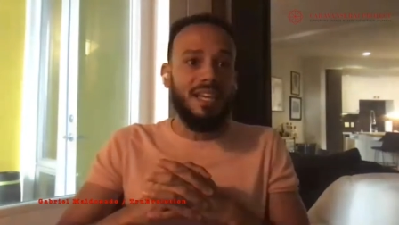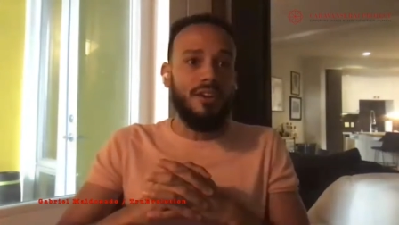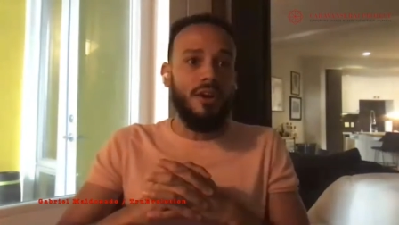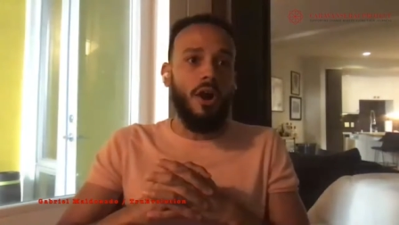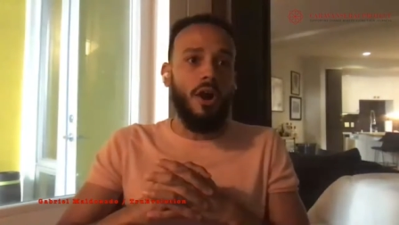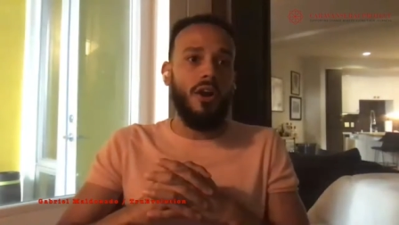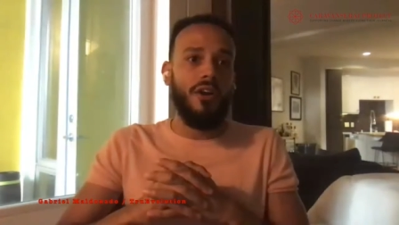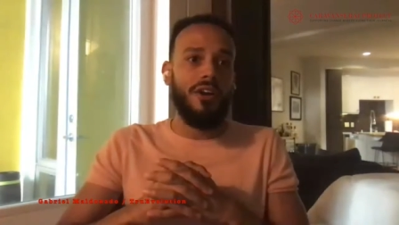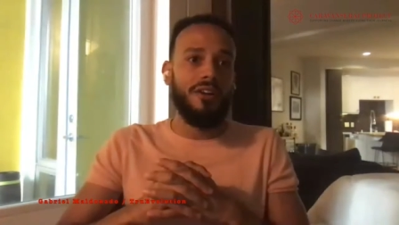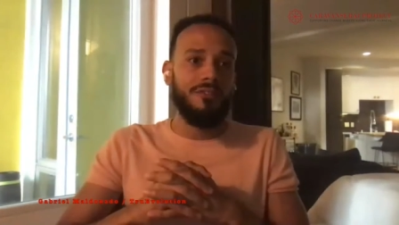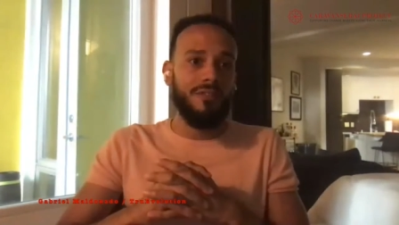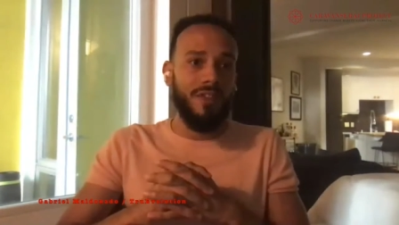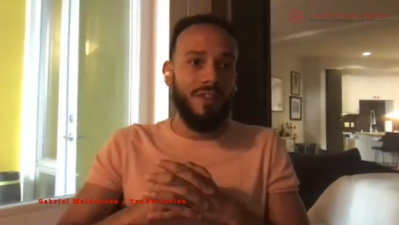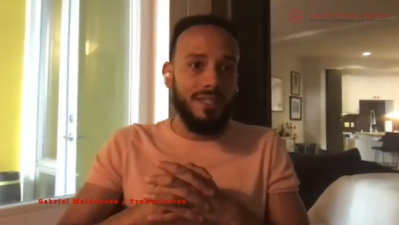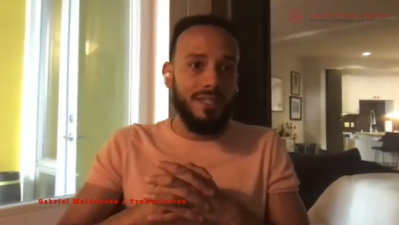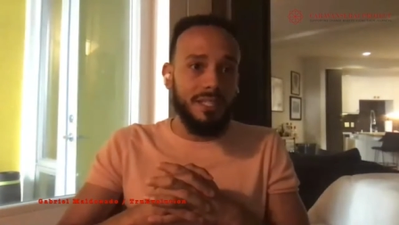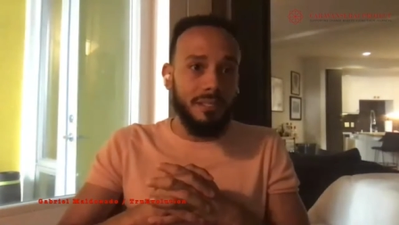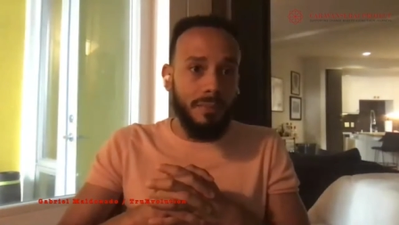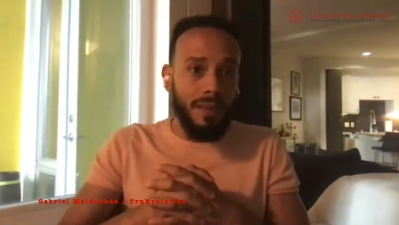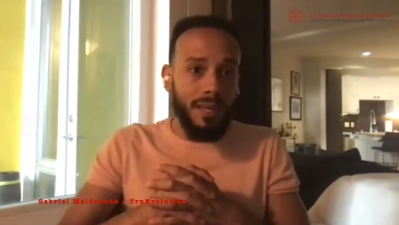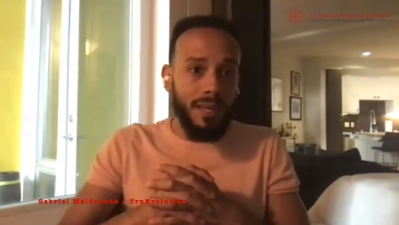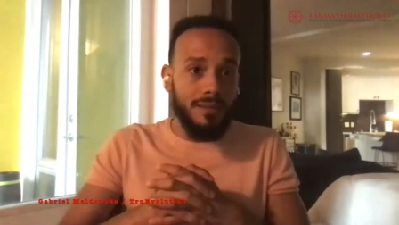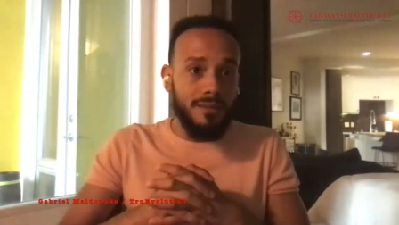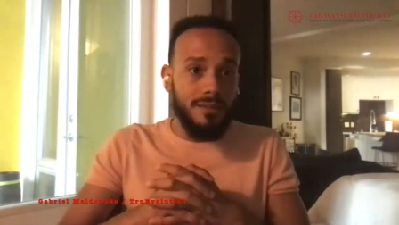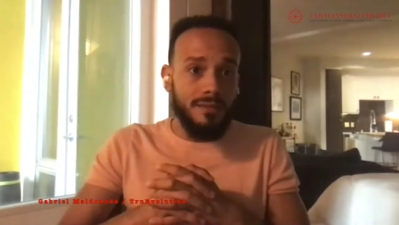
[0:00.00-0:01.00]
our
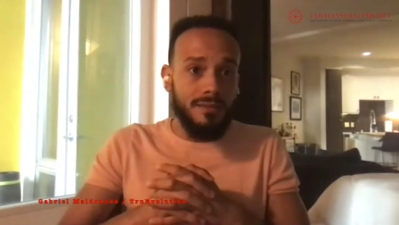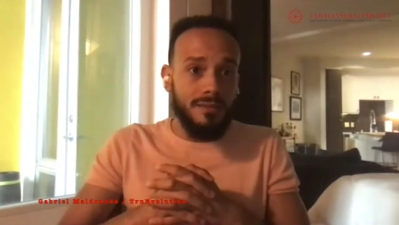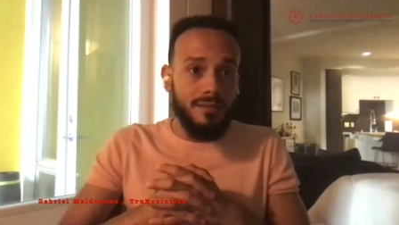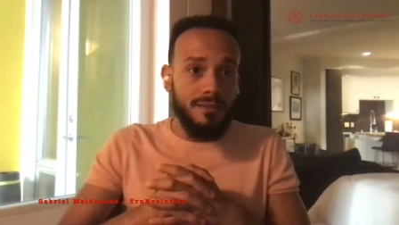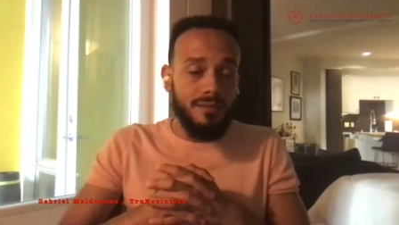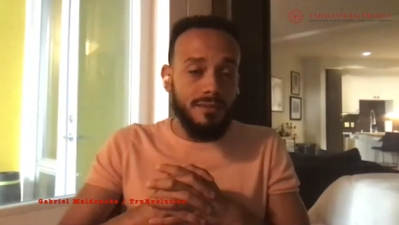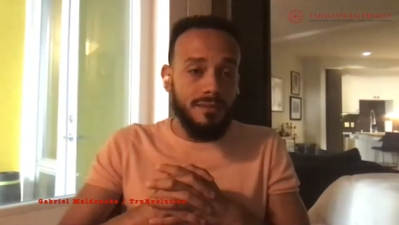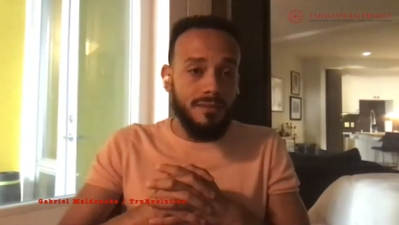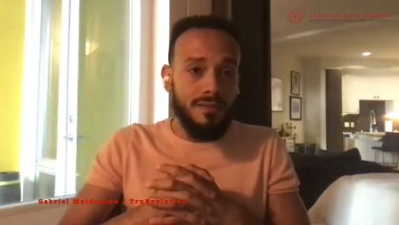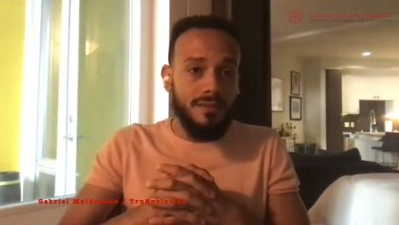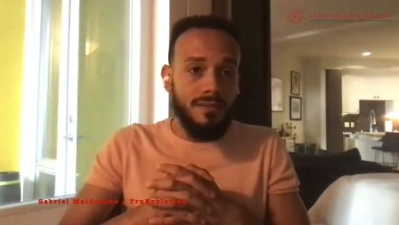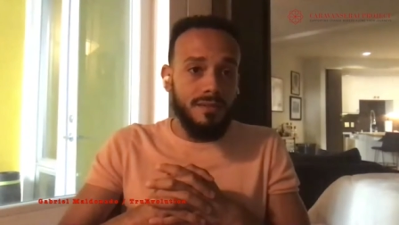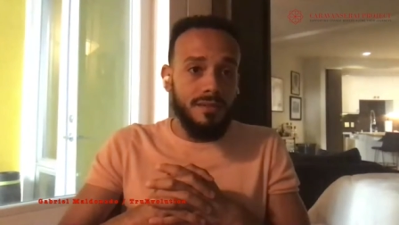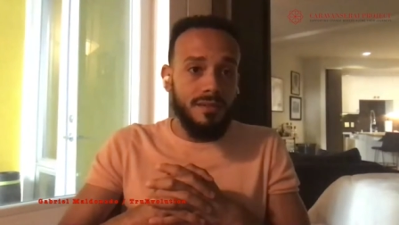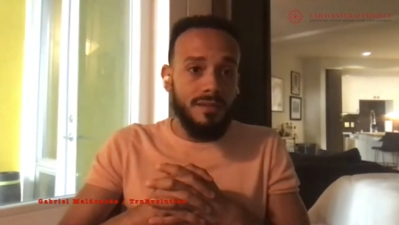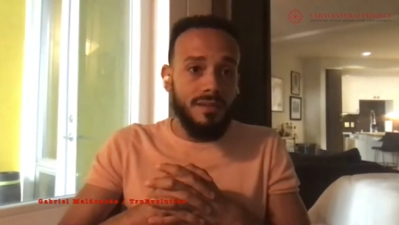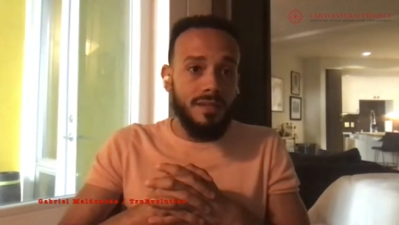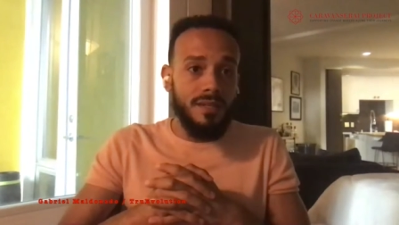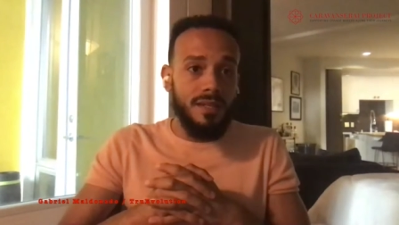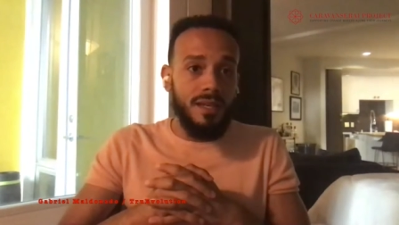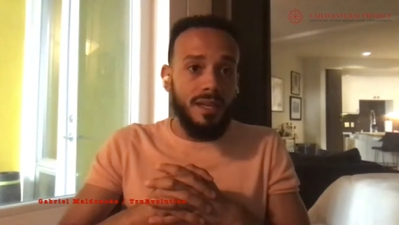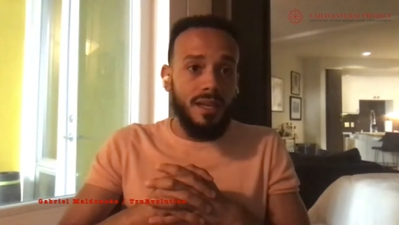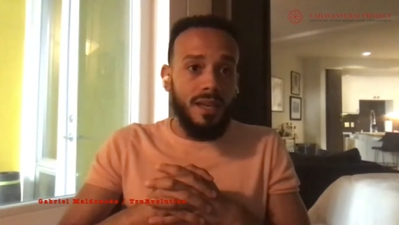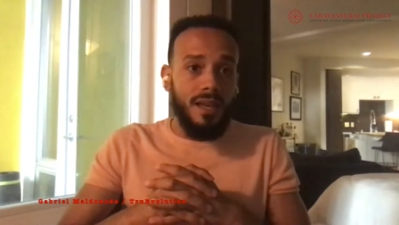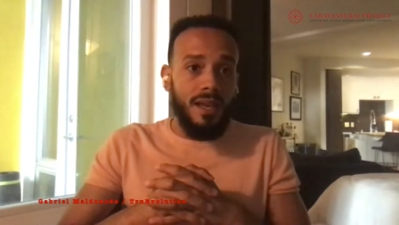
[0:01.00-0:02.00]
investment.
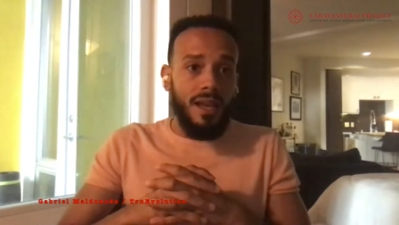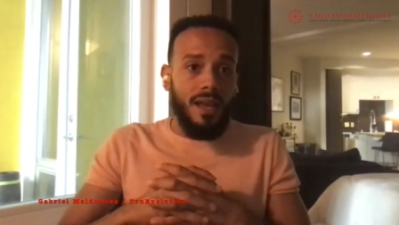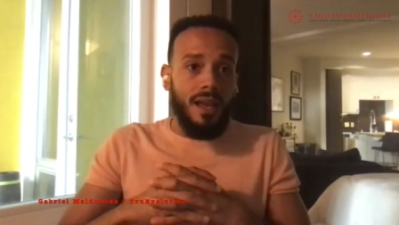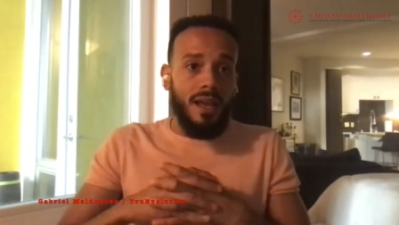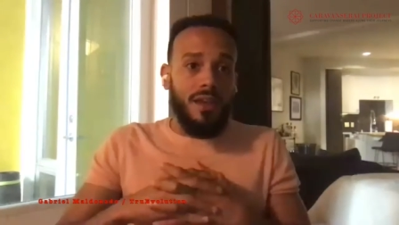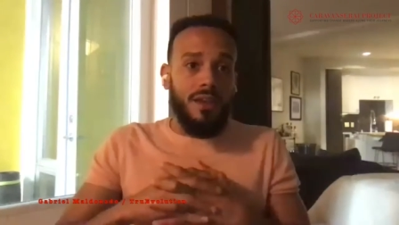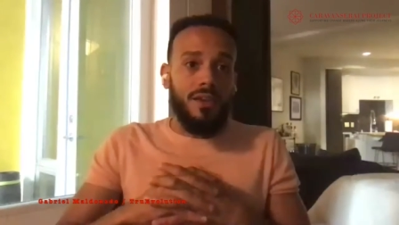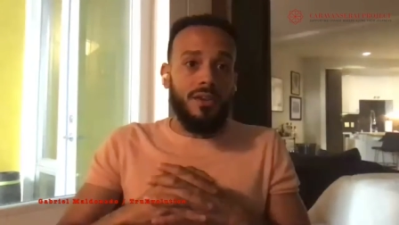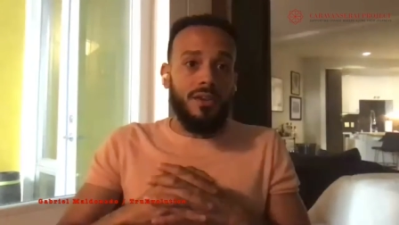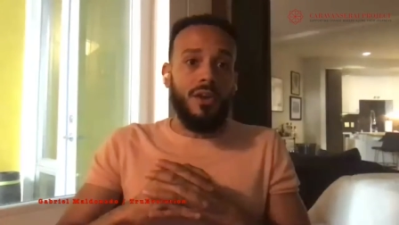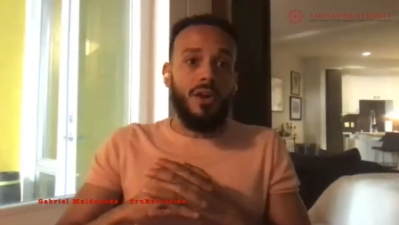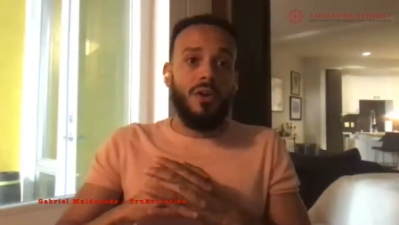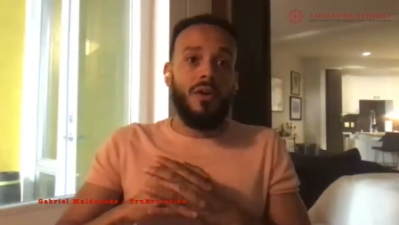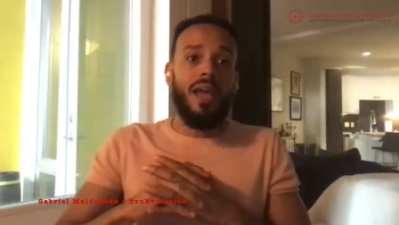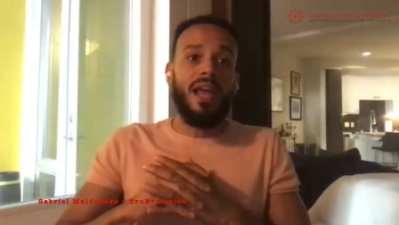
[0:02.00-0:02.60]
You know,